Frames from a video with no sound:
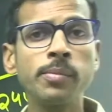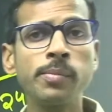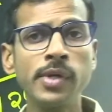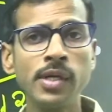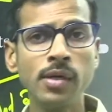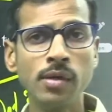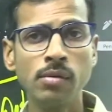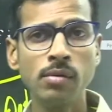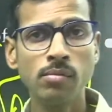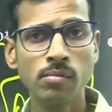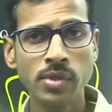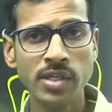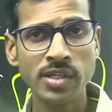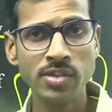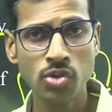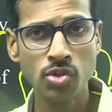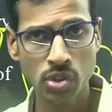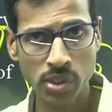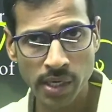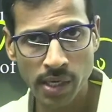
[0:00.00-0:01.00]
bill. Is
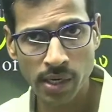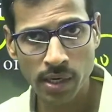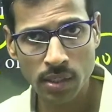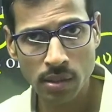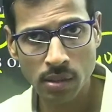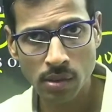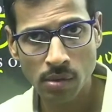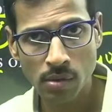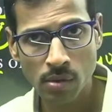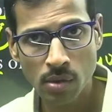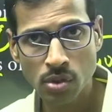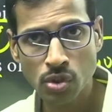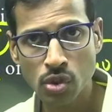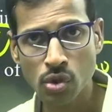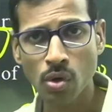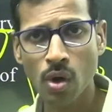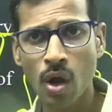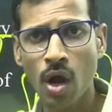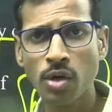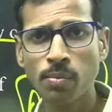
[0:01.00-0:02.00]
it correct? So
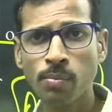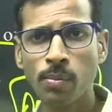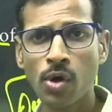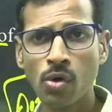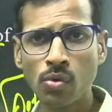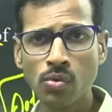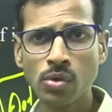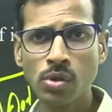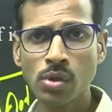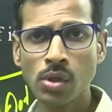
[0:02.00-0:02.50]
not bound.